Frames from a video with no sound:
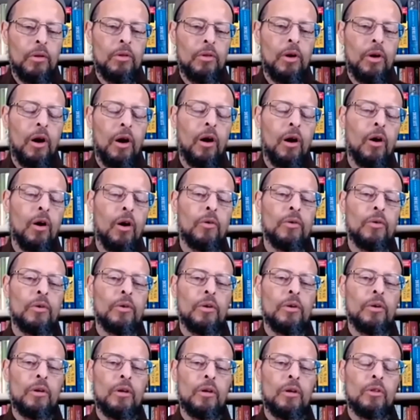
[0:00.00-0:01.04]
the heart
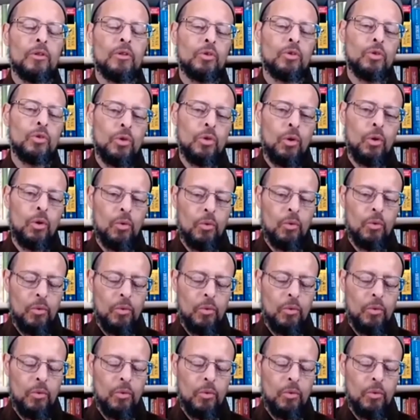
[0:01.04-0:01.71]
and the soul.